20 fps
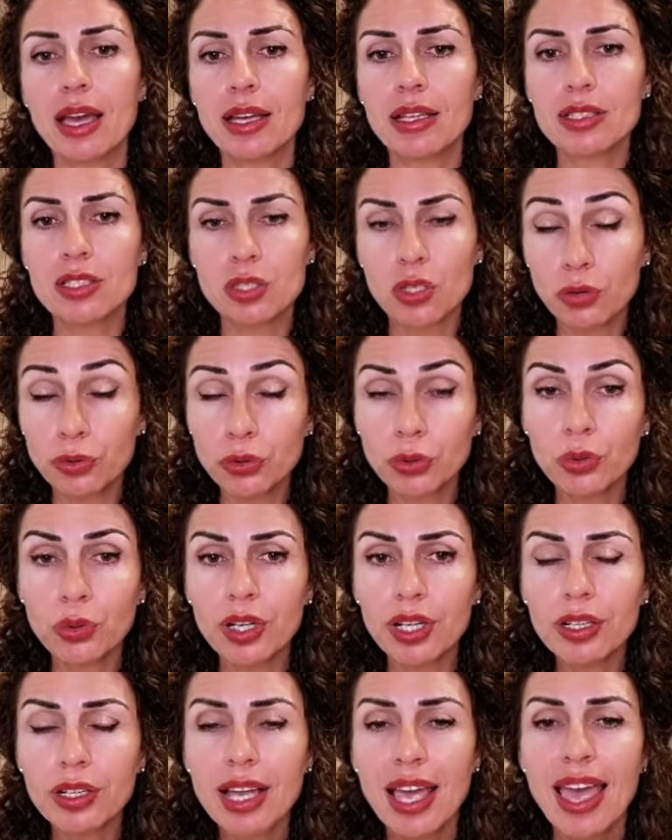
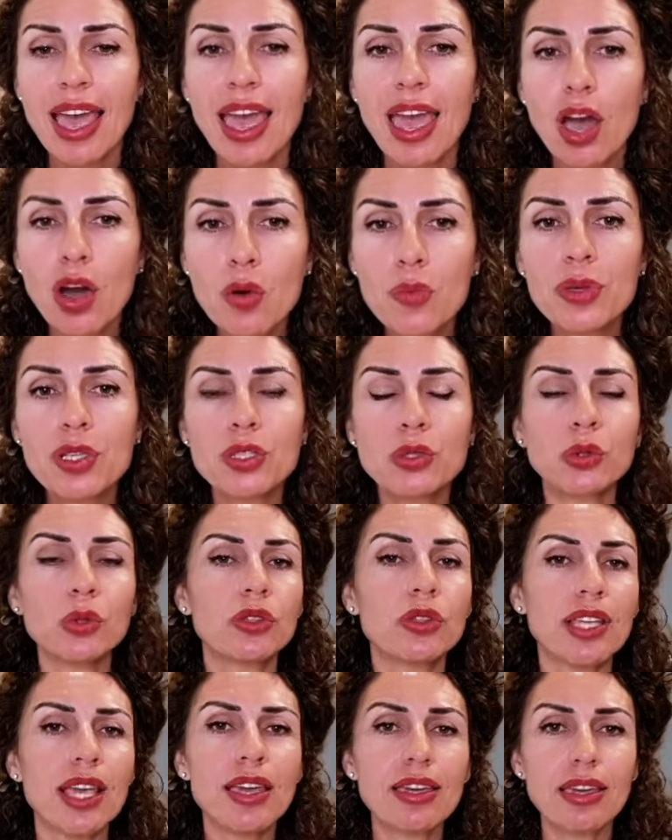software help us to
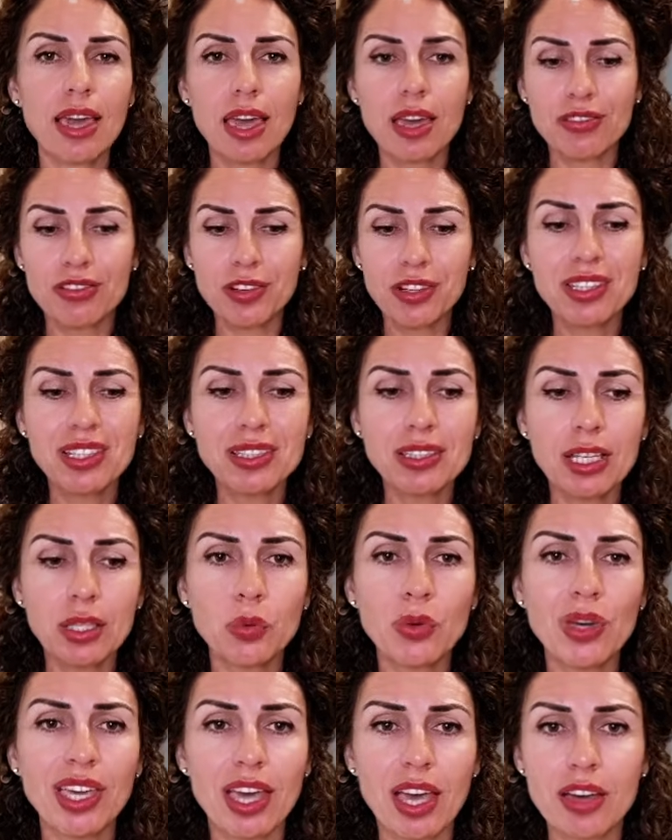take everything that
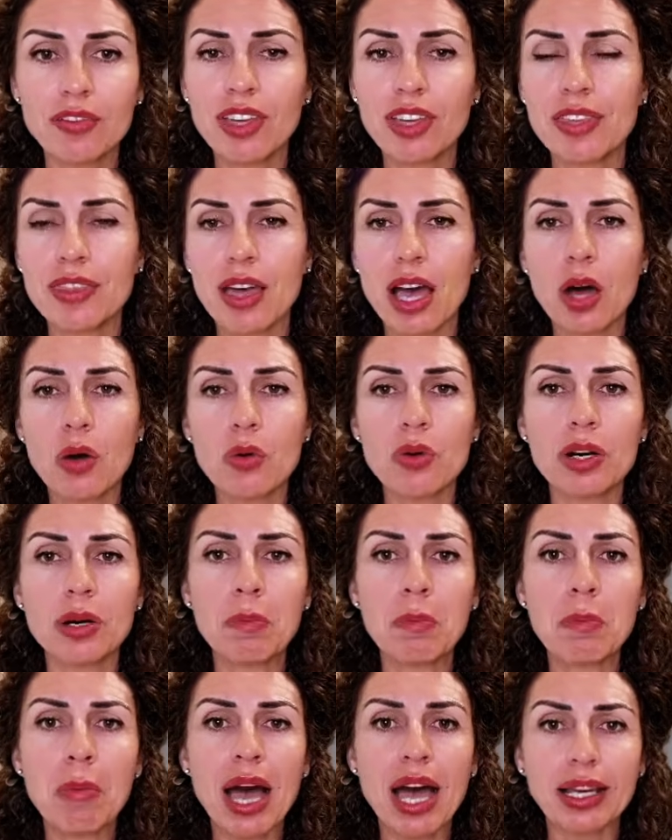we have in our
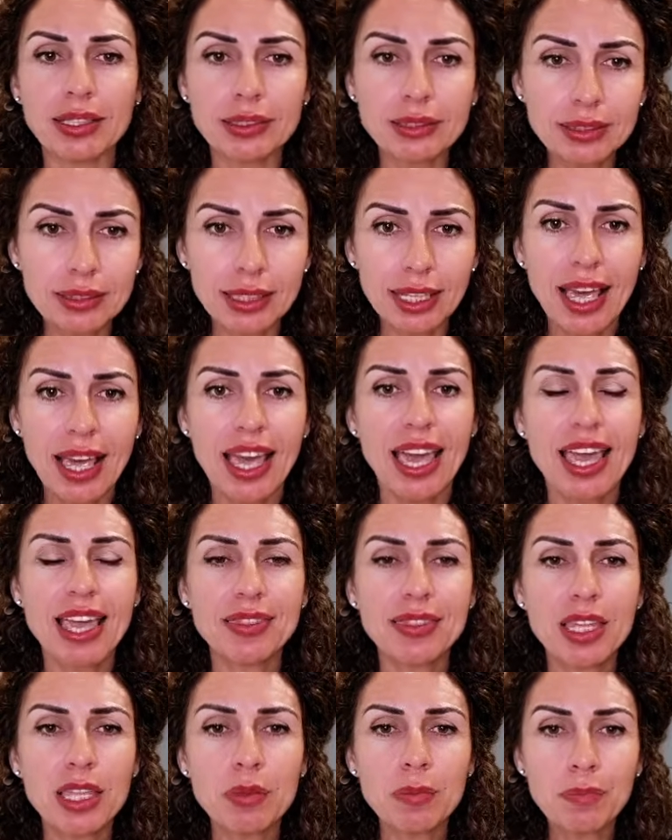mind and
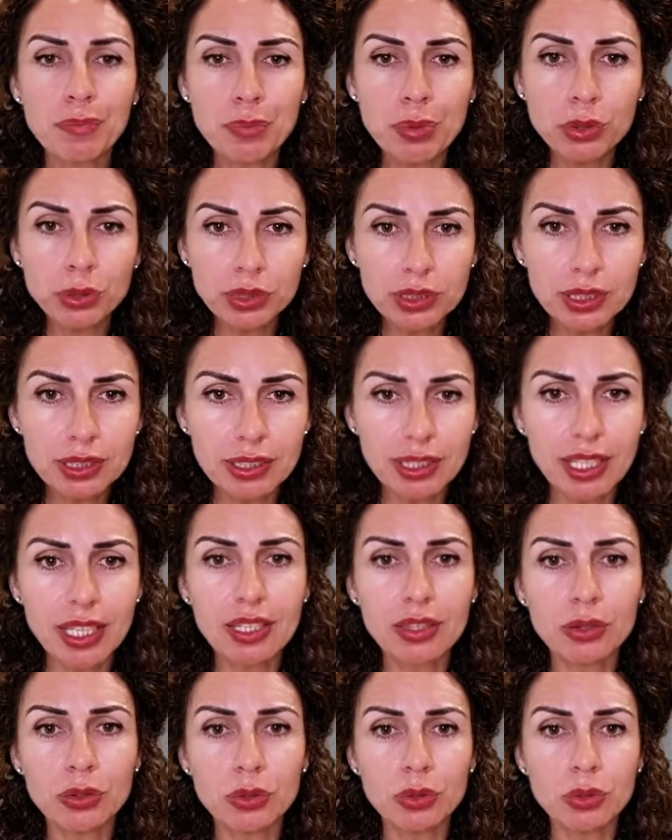then put it
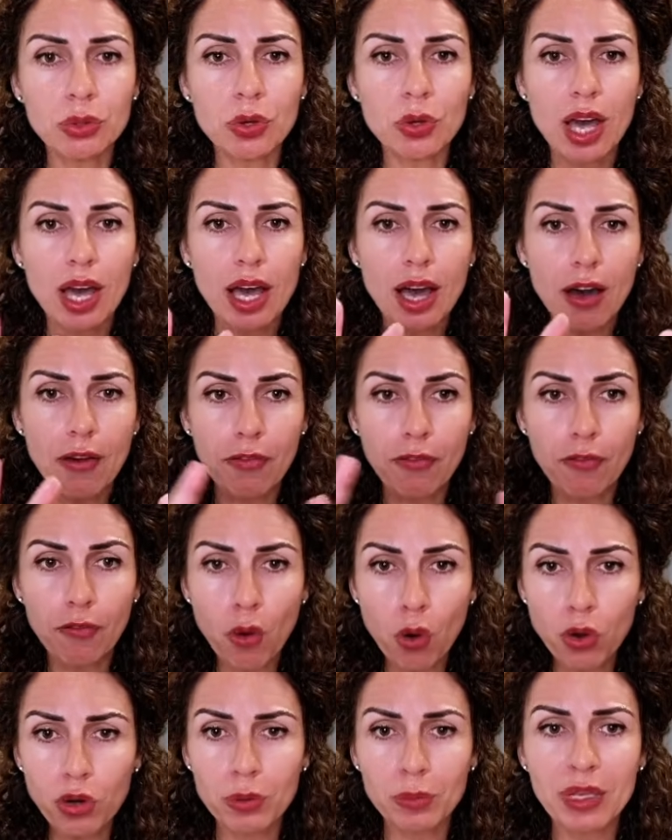into a
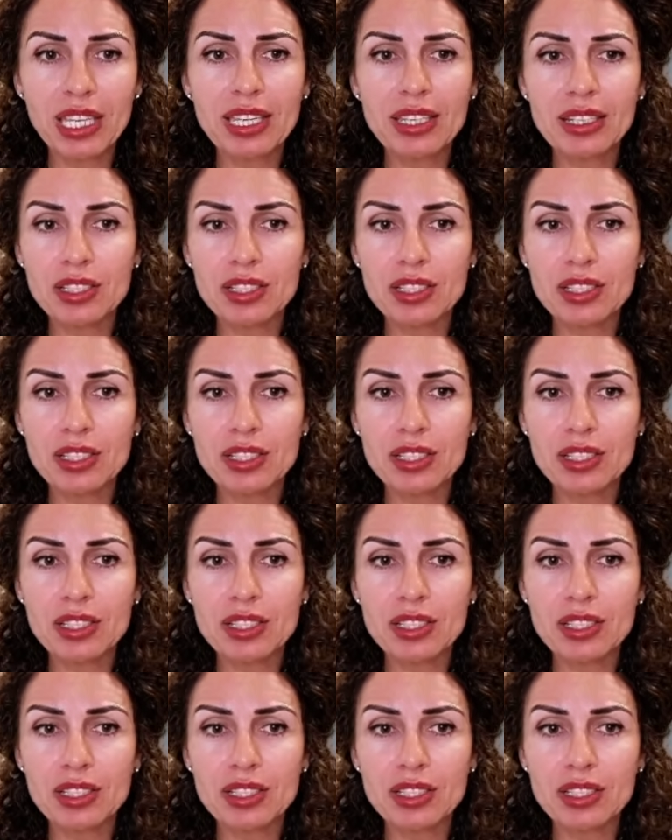form, in